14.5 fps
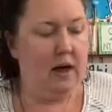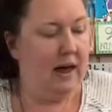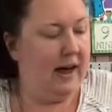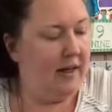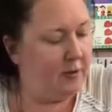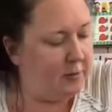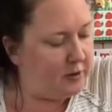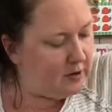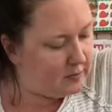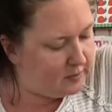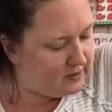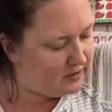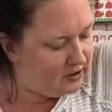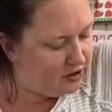gonna put some
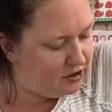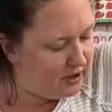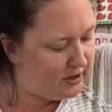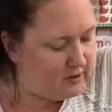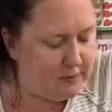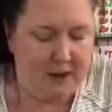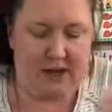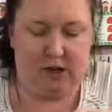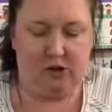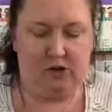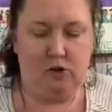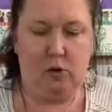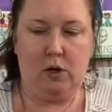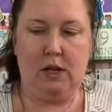seashells by the
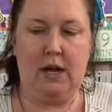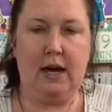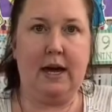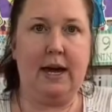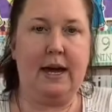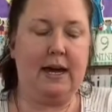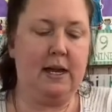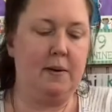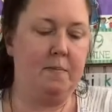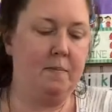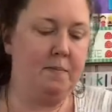shoreline.